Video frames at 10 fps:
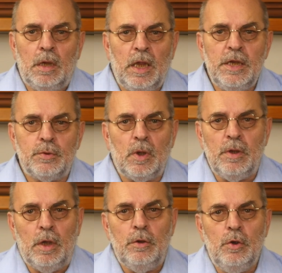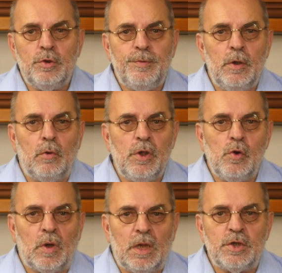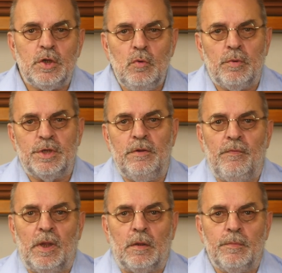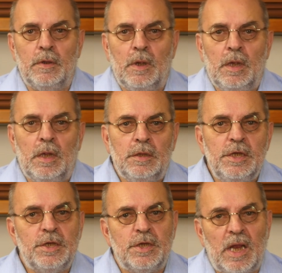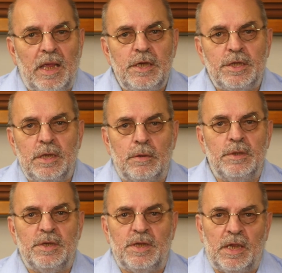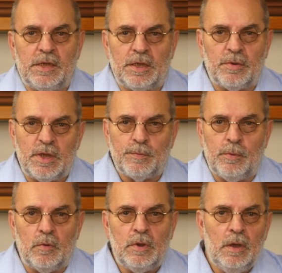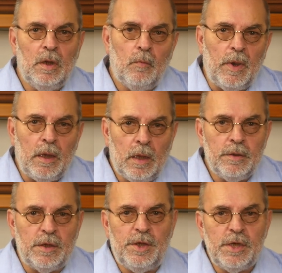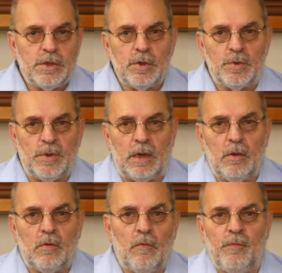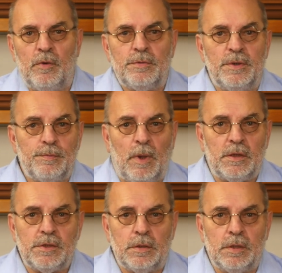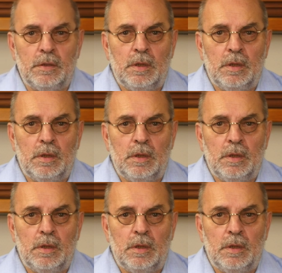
Later on, USB Audio Class 2 was developed. This is an asynchronous data transport where the digital to analog converter is master.